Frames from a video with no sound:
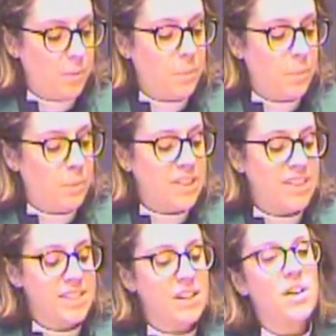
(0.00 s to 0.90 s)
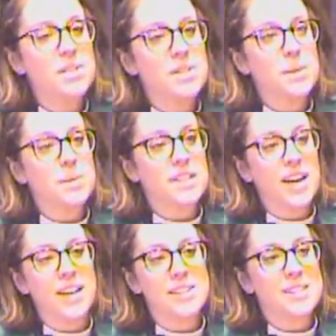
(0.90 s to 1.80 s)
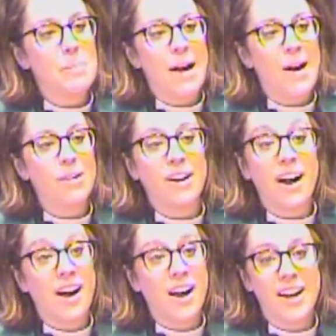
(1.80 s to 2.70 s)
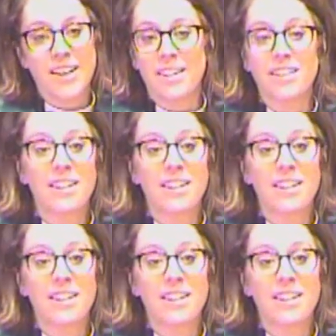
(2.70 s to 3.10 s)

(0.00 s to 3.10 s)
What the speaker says: what this also says about God,